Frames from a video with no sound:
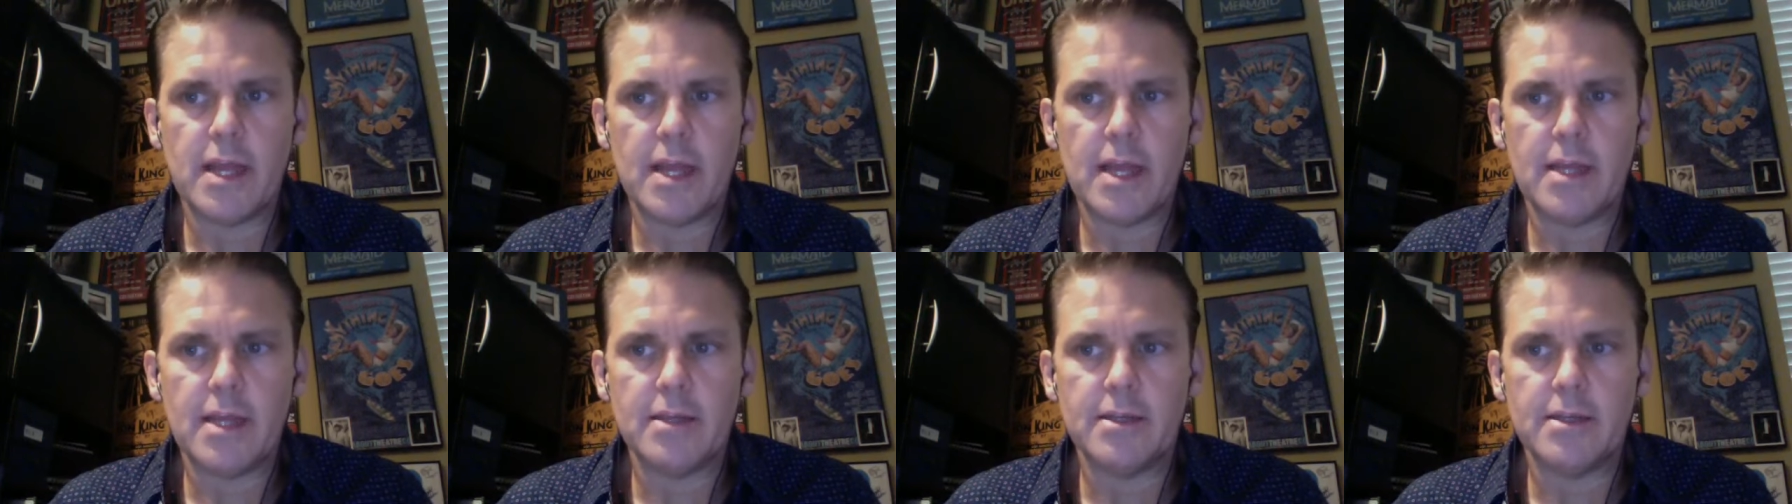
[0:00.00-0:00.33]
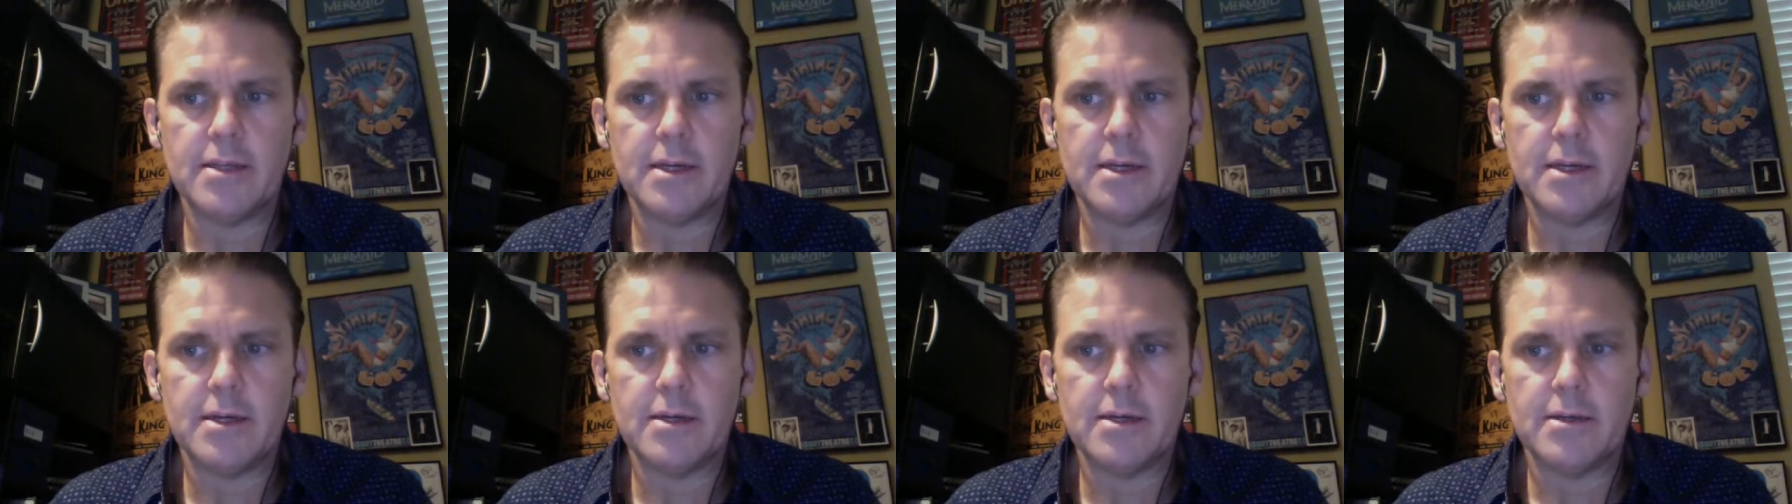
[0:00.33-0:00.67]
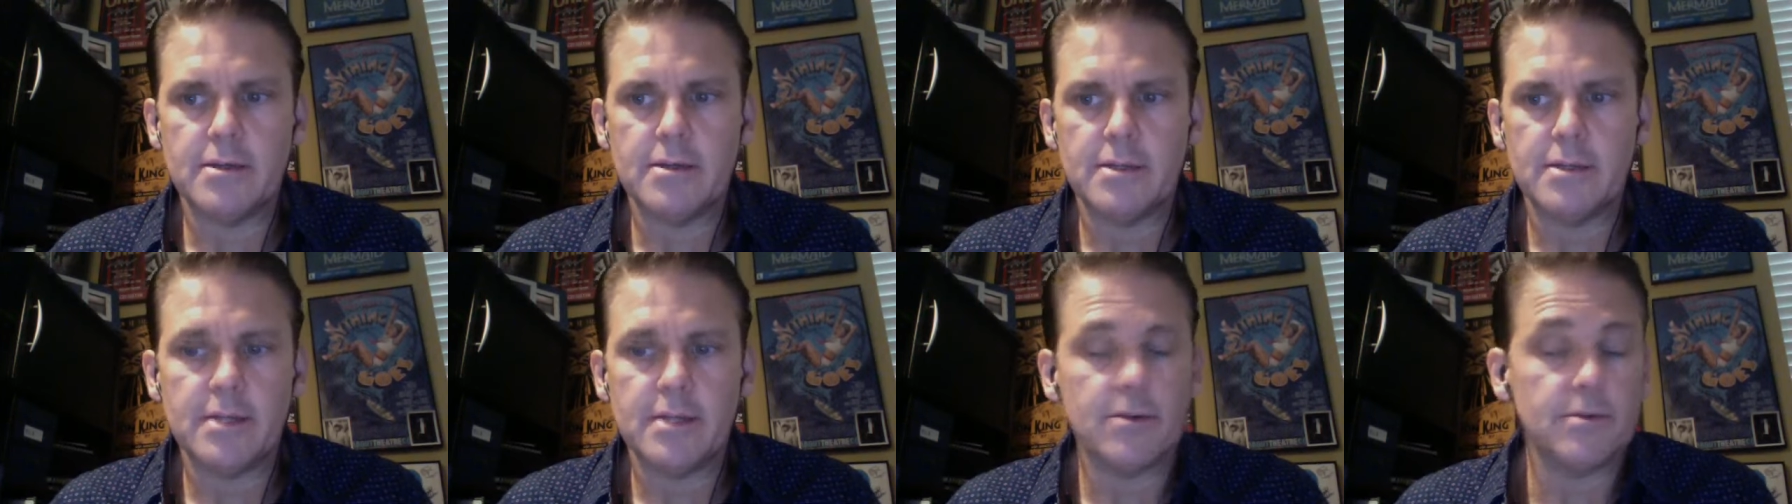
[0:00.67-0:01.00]
And uh,
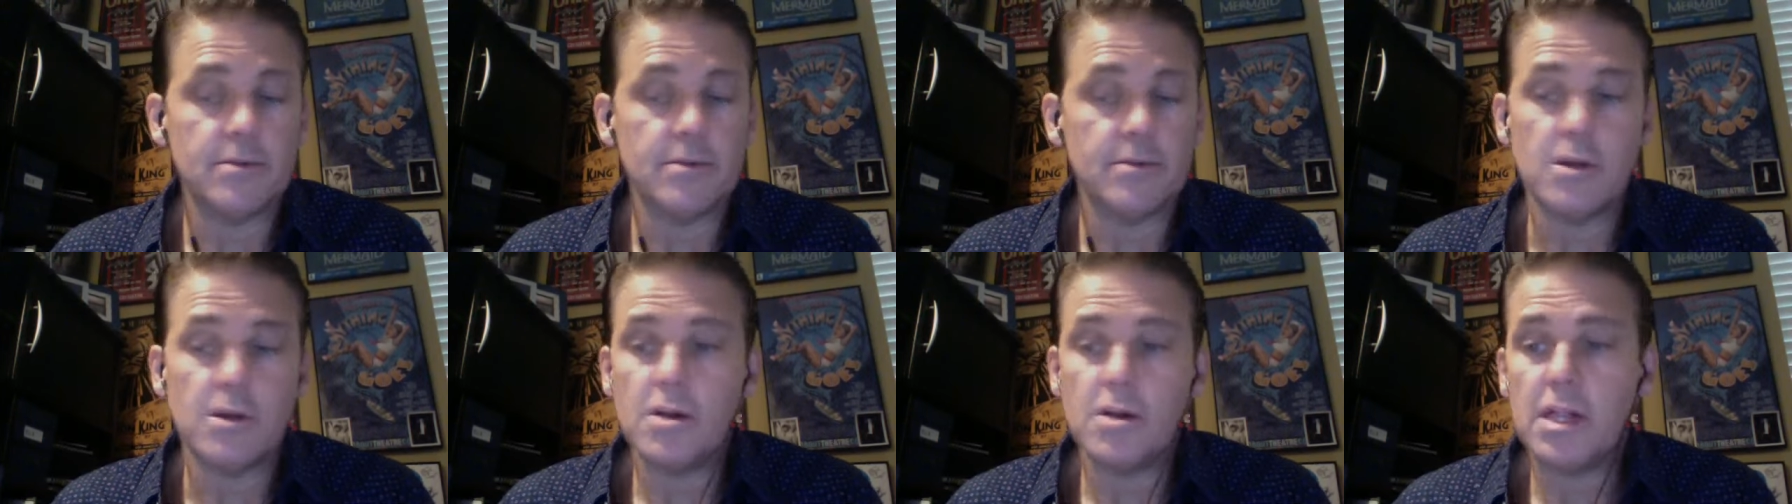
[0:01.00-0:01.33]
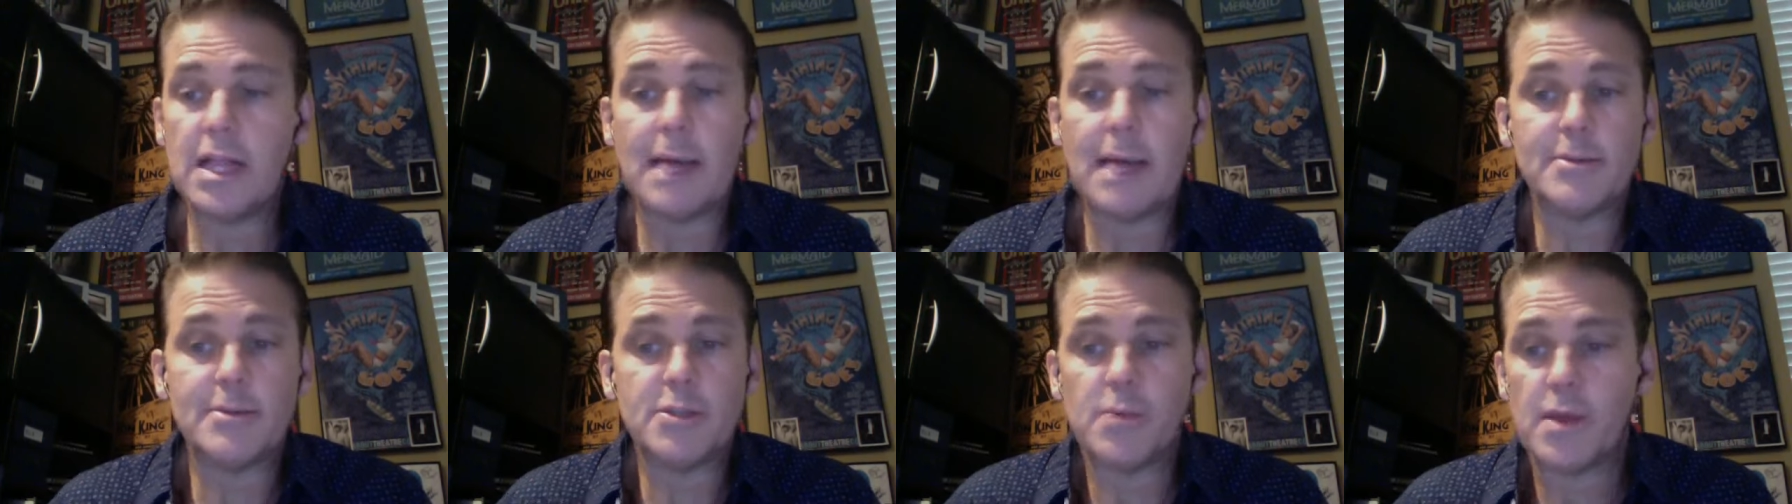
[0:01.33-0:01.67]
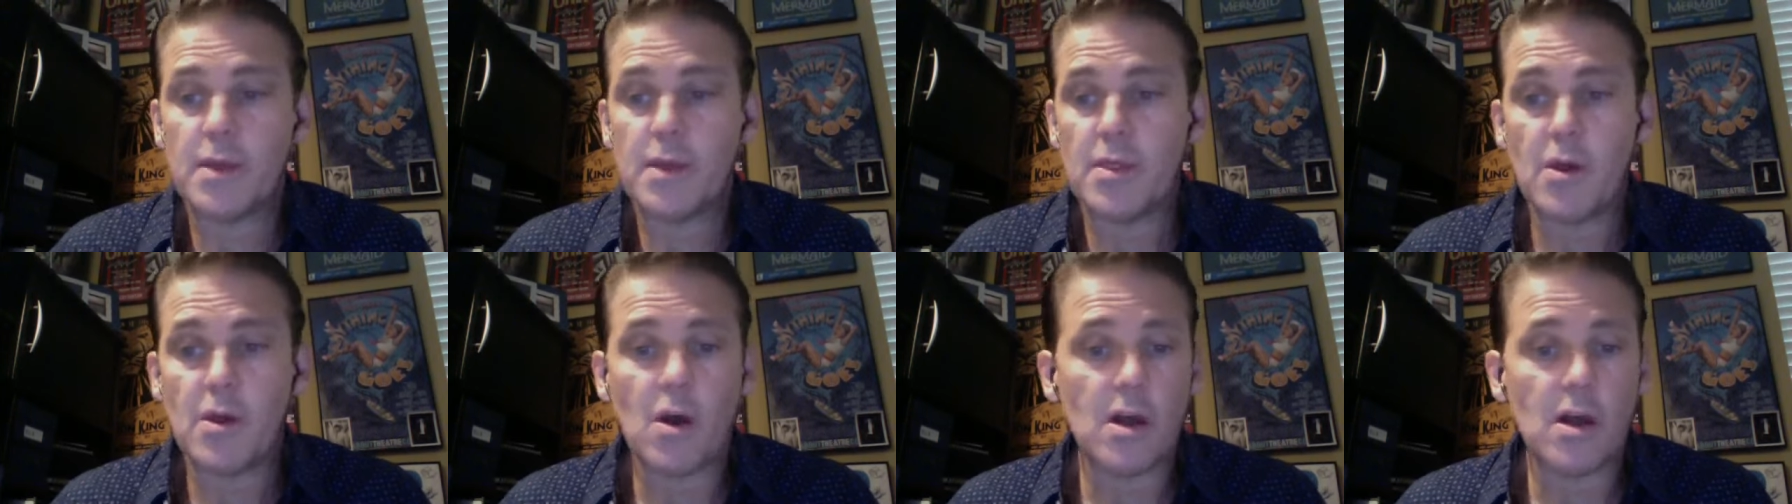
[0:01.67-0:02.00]
then her lung collapsed. She
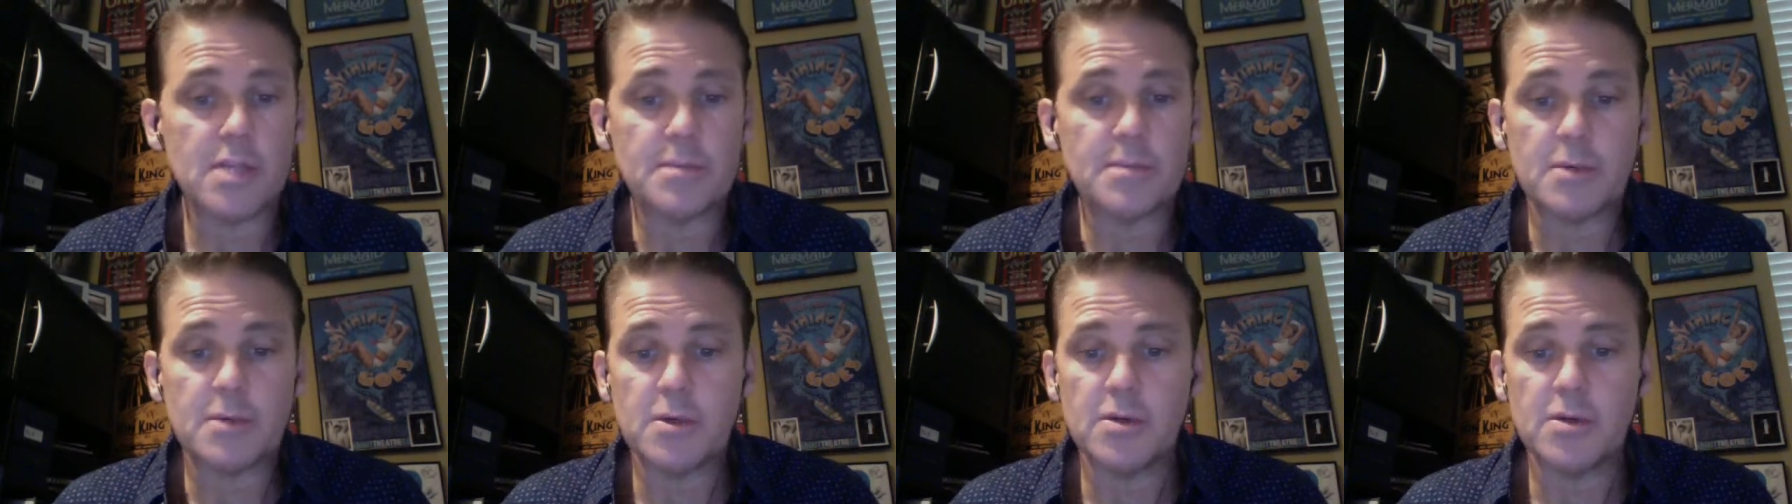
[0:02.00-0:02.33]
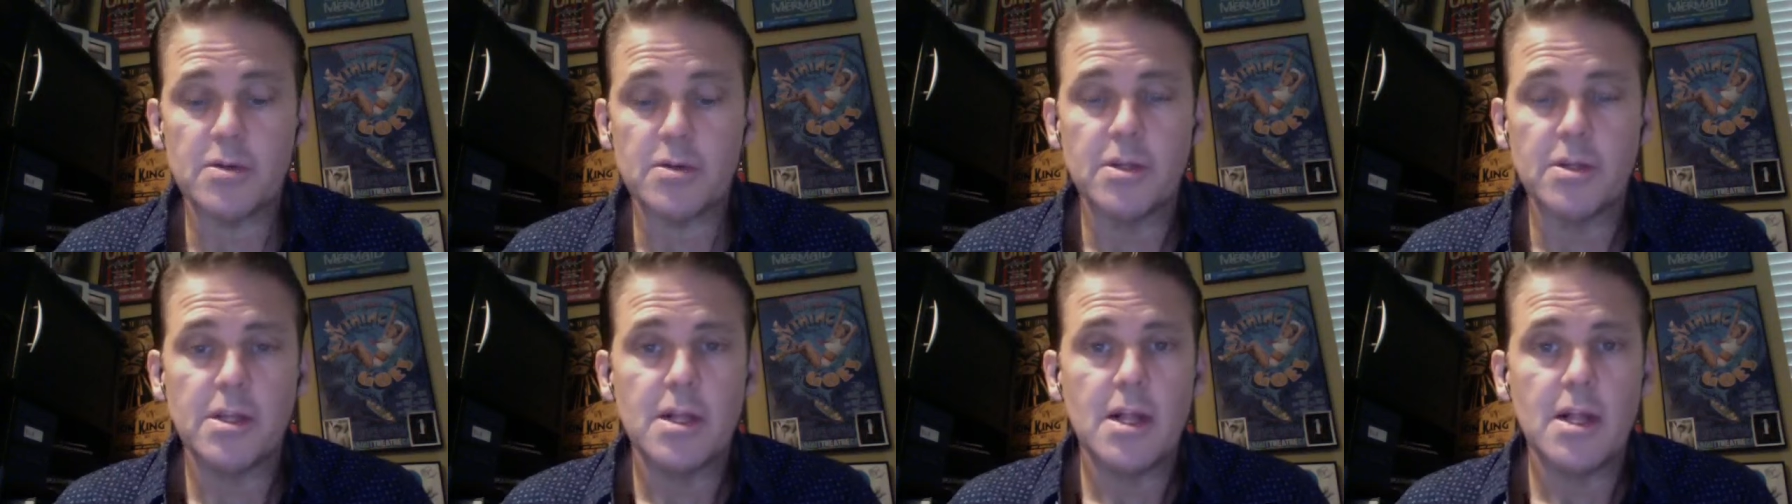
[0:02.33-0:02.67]
went in the hospital.